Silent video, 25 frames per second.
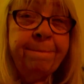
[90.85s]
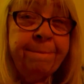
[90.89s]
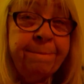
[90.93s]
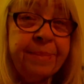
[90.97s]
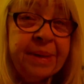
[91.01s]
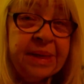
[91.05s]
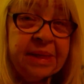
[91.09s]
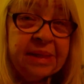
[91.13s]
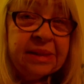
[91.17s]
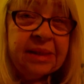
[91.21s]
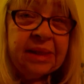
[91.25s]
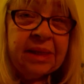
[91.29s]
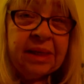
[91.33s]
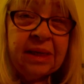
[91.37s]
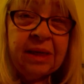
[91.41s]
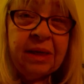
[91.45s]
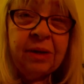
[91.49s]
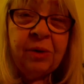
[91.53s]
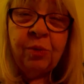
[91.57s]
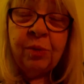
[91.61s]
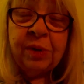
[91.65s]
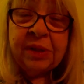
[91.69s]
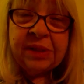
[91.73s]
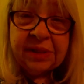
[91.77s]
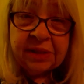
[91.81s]
busy
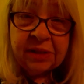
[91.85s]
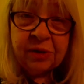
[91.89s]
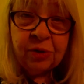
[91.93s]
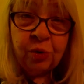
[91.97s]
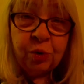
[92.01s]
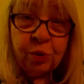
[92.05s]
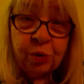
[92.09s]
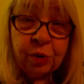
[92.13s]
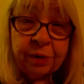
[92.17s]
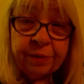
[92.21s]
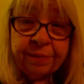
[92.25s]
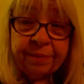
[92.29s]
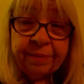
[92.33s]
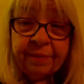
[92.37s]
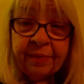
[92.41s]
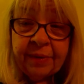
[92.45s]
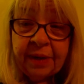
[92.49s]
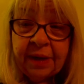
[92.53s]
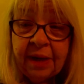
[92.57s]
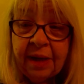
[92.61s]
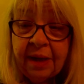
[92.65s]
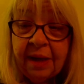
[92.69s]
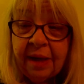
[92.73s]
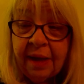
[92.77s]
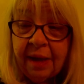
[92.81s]
with school.
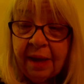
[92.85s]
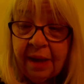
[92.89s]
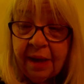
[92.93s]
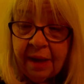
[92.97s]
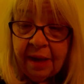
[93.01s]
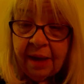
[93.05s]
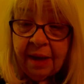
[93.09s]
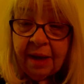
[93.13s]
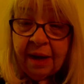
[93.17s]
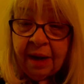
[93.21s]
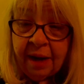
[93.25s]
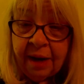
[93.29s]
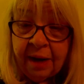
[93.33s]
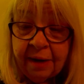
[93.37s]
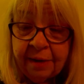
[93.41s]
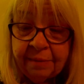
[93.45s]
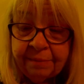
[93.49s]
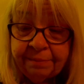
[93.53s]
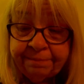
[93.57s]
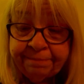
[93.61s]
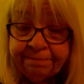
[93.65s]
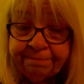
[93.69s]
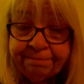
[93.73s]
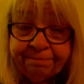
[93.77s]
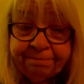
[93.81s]

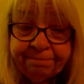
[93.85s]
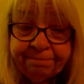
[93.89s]
Um,